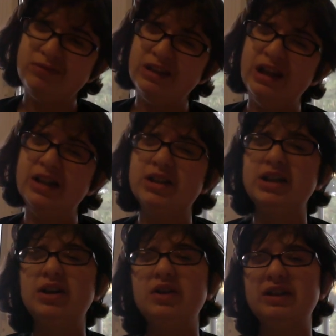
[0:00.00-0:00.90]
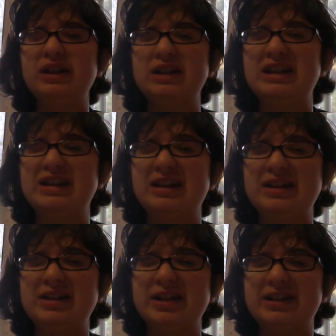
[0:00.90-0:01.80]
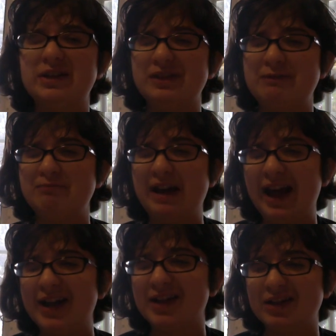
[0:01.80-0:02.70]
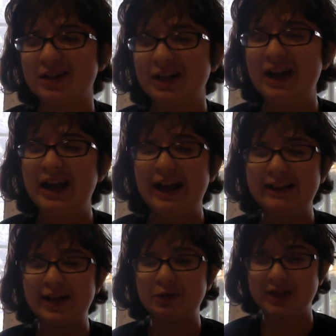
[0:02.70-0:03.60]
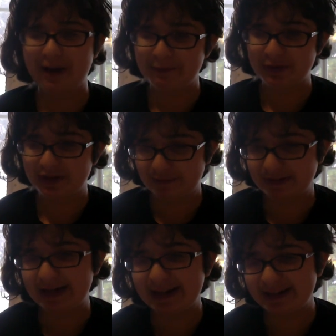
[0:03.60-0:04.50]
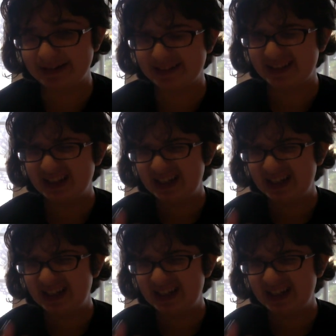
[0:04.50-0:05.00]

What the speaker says: And she goes in, and then Jace gets really mad at her, and that's where chapter 7 ends.